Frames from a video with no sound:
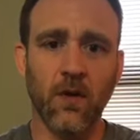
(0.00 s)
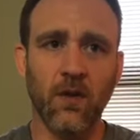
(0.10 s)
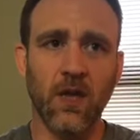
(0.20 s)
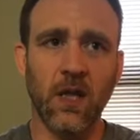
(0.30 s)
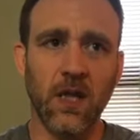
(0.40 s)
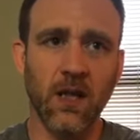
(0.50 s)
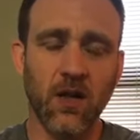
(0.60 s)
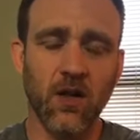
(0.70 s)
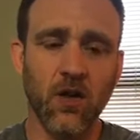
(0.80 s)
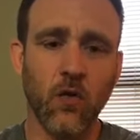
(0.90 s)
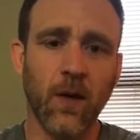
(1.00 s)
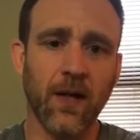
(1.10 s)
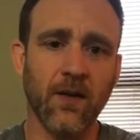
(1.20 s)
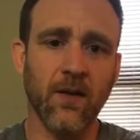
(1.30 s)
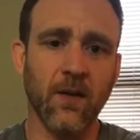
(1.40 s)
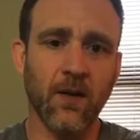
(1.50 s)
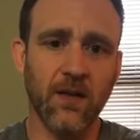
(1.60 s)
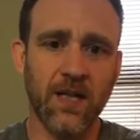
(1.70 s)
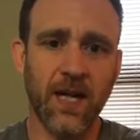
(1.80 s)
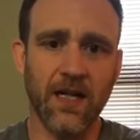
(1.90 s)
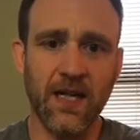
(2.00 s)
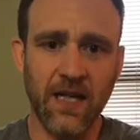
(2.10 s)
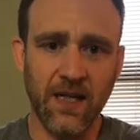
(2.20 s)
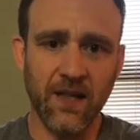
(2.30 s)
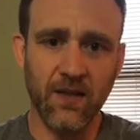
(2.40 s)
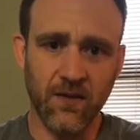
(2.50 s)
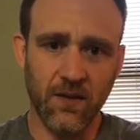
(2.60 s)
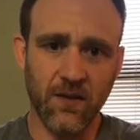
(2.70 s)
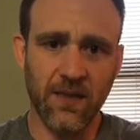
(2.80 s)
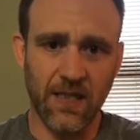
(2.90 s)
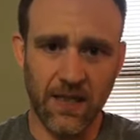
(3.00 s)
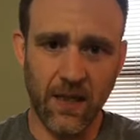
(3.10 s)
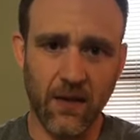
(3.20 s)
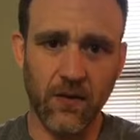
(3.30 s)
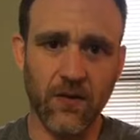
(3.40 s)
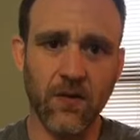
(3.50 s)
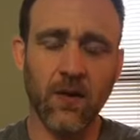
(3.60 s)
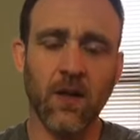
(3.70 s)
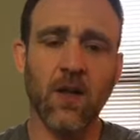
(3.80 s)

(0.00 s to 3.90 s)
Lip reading: the correct technique details,